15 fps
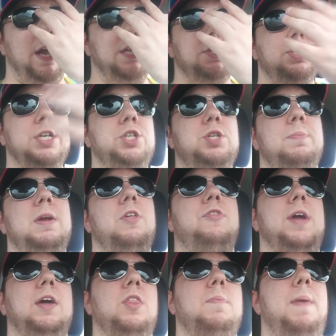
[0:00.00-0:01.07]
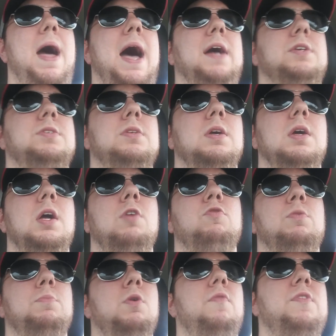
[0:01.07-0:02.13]
agency should be a thing of the past.
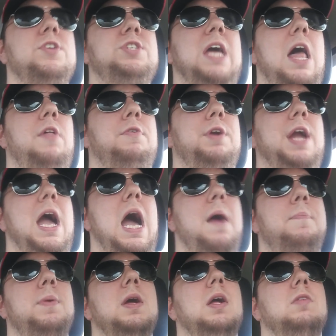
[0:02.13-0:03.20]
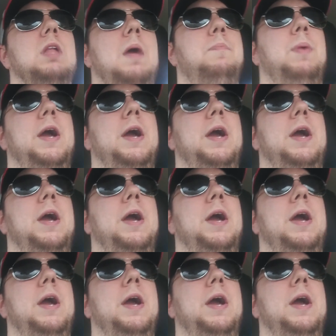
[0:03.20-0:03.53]
Remove the salary cap, let